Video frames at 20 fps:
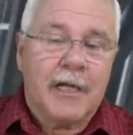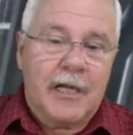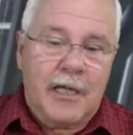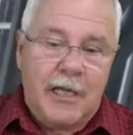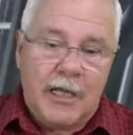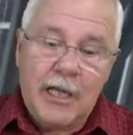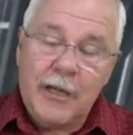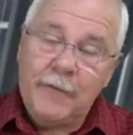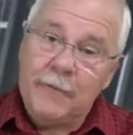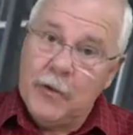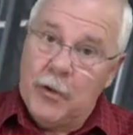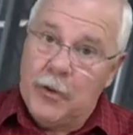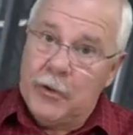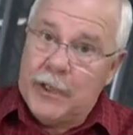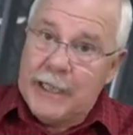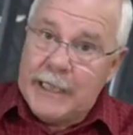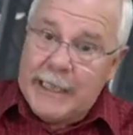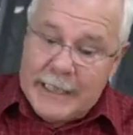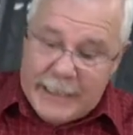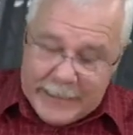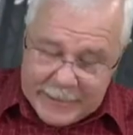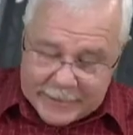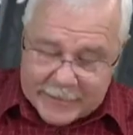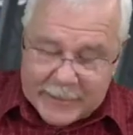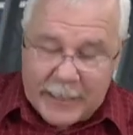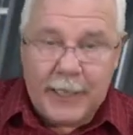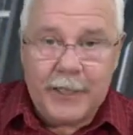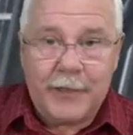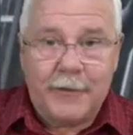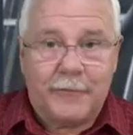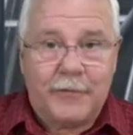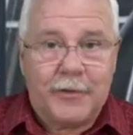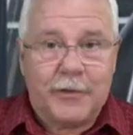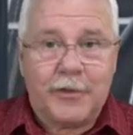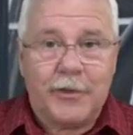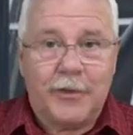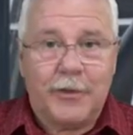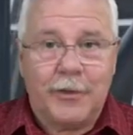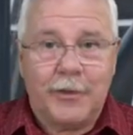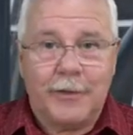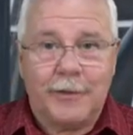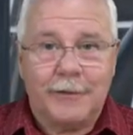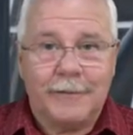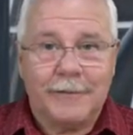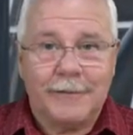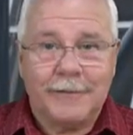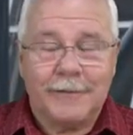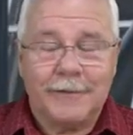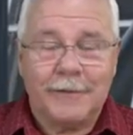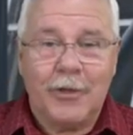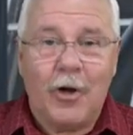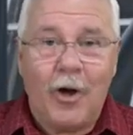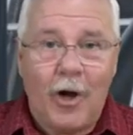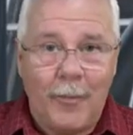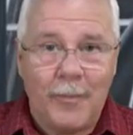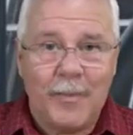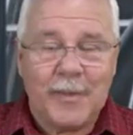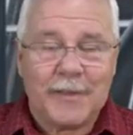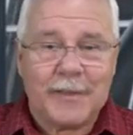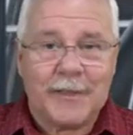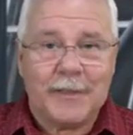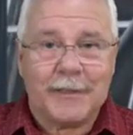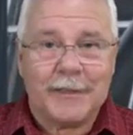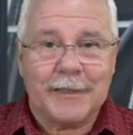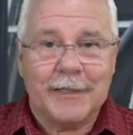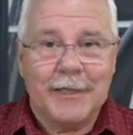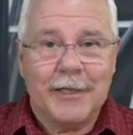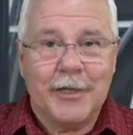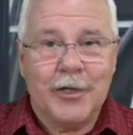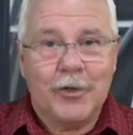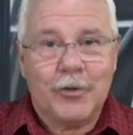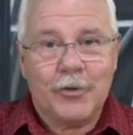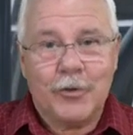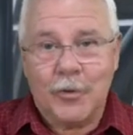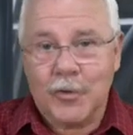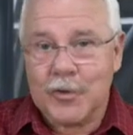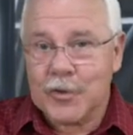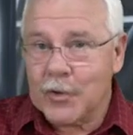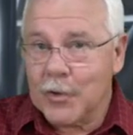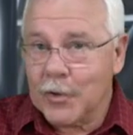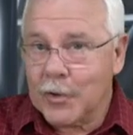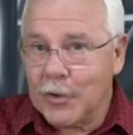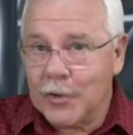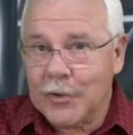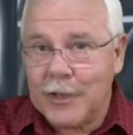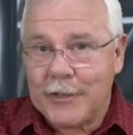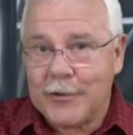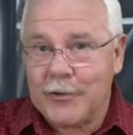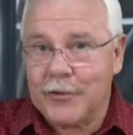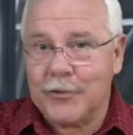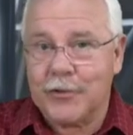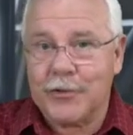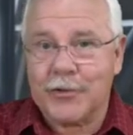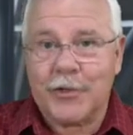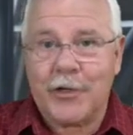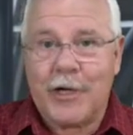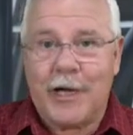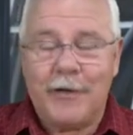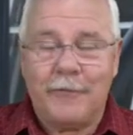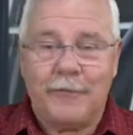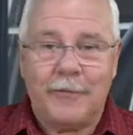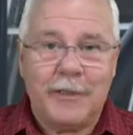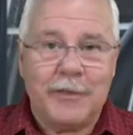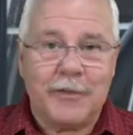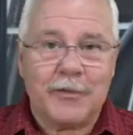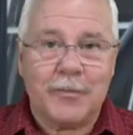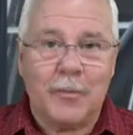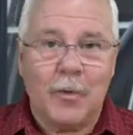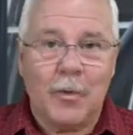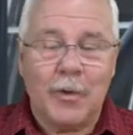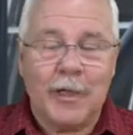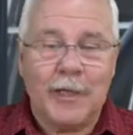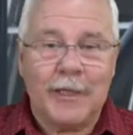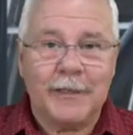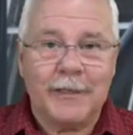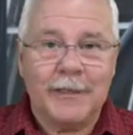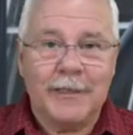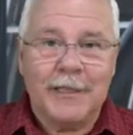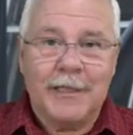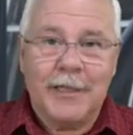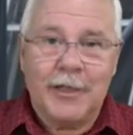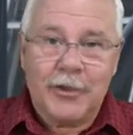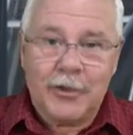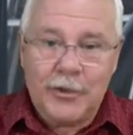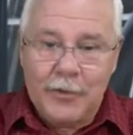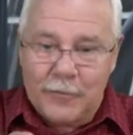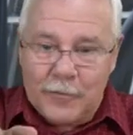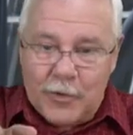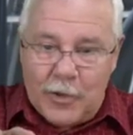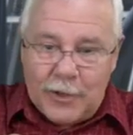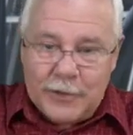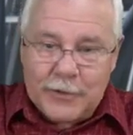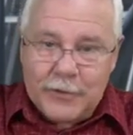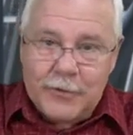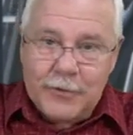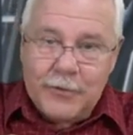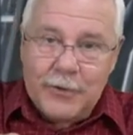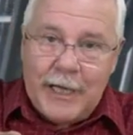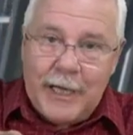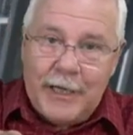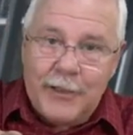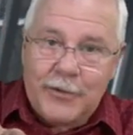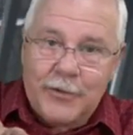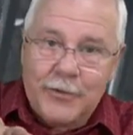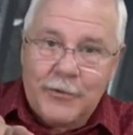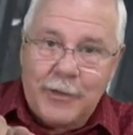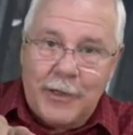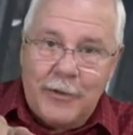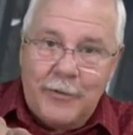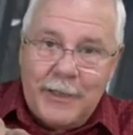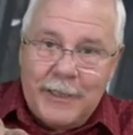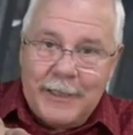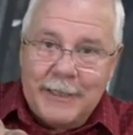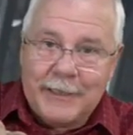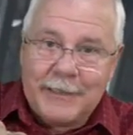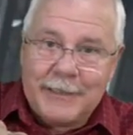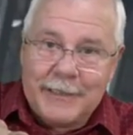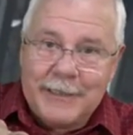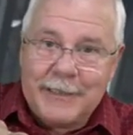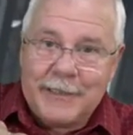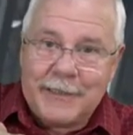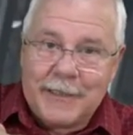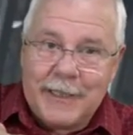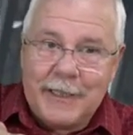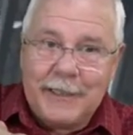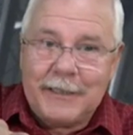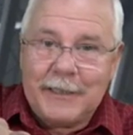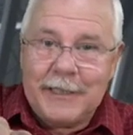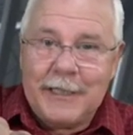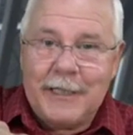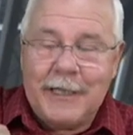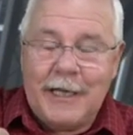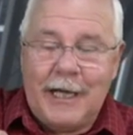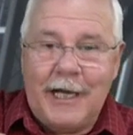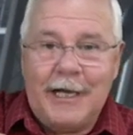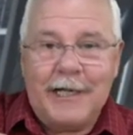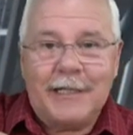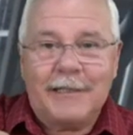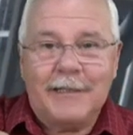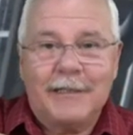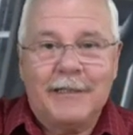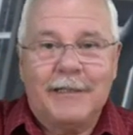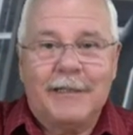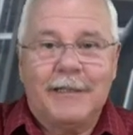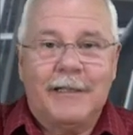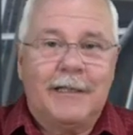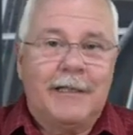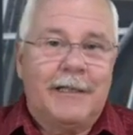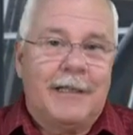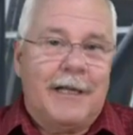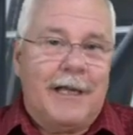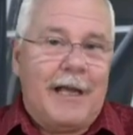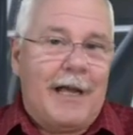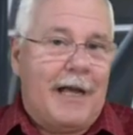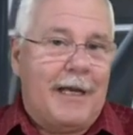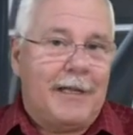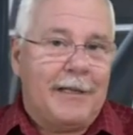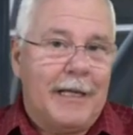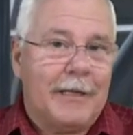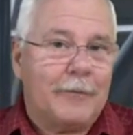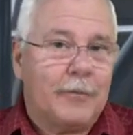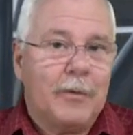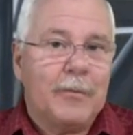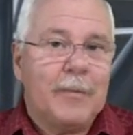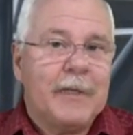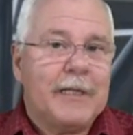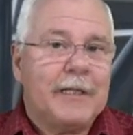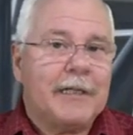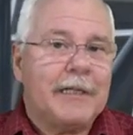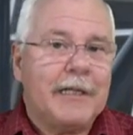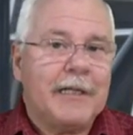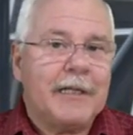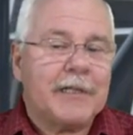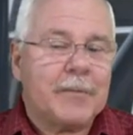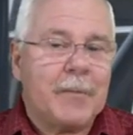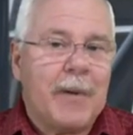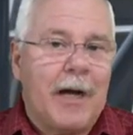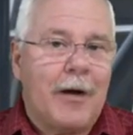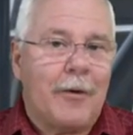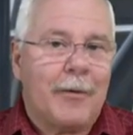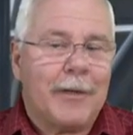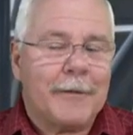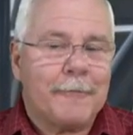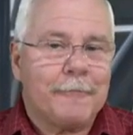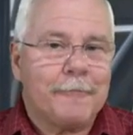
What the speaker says: If you're on the inside of the turn, opposite, your circle that you describe is smaller. You've got to, as you roll in, descend in height, and that will mean less power.